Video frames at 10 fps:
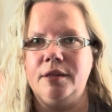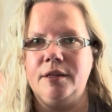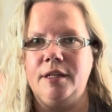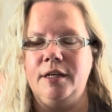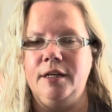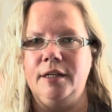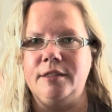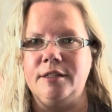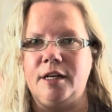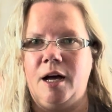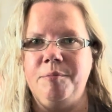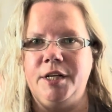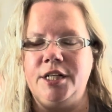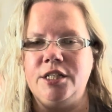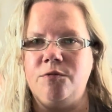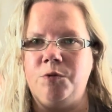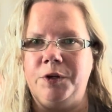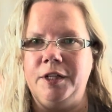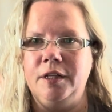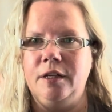It's a combination of
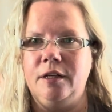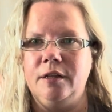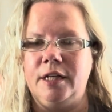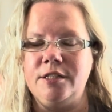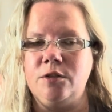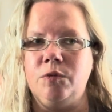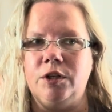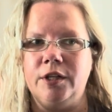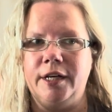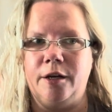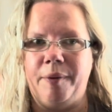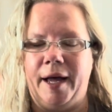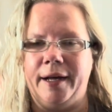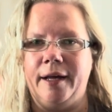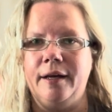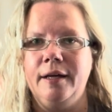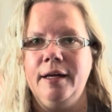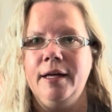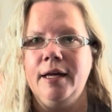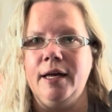wool, Leicester wool, and alpaca.
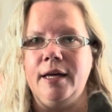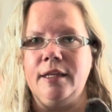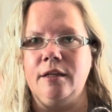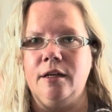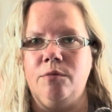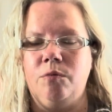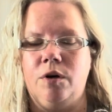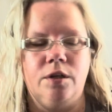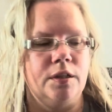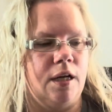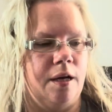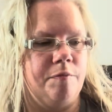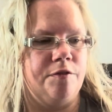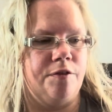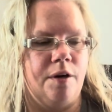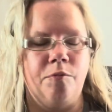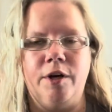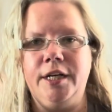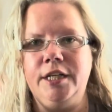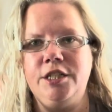And the wool comes from
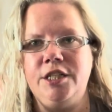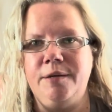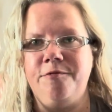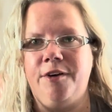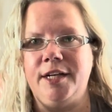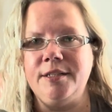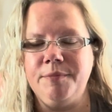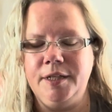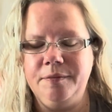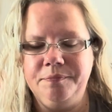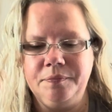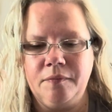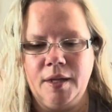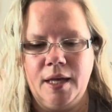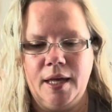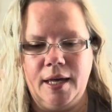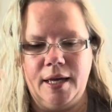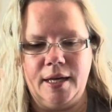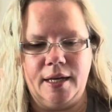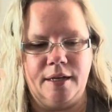Wendy's sheep Fatima
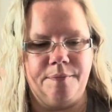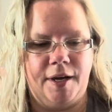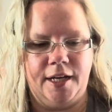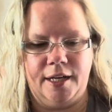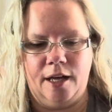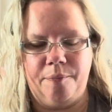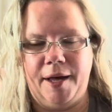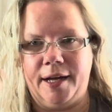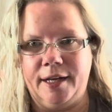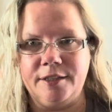and my alpaca